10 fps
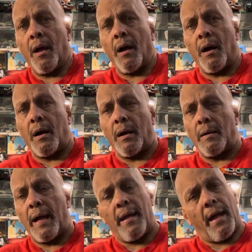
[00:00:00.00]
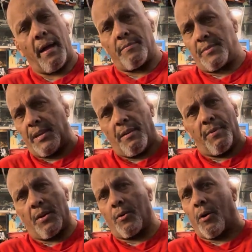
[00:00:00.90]
and
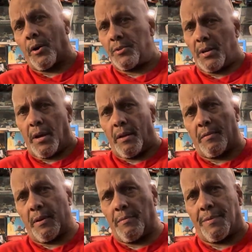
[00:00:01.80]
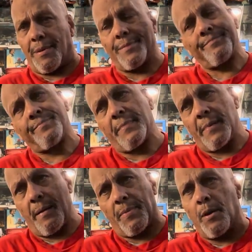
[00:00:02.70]
TV cars,
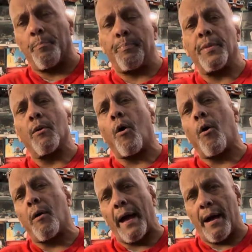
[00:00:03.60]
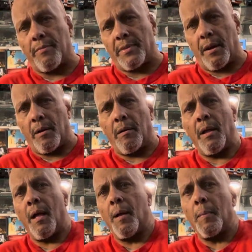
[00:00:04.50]
they're all out there.
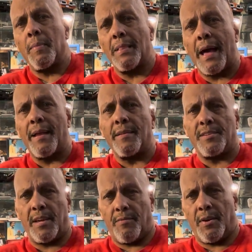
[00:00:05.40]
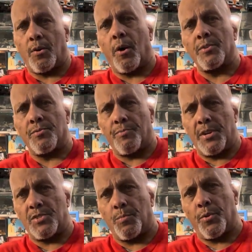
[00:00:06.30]
A lot of the TV cars are
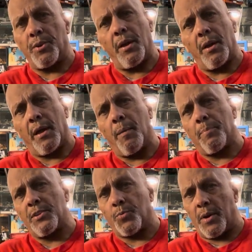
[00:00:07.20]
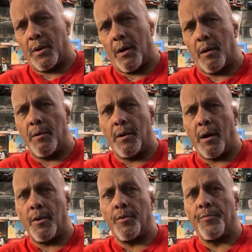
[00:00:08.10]
reasonable. You can get between $100 and
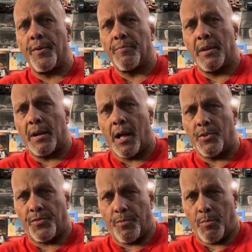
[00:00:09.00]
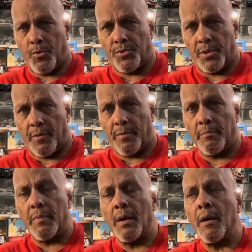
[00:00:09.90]
$150 for most of
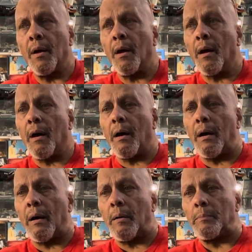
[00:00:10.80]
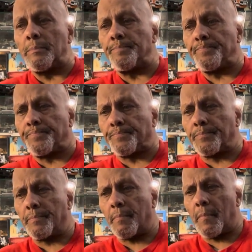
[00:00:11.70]
them.
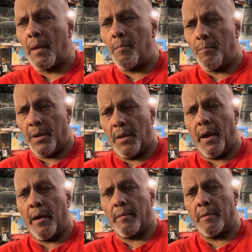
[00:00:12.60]
But yeah,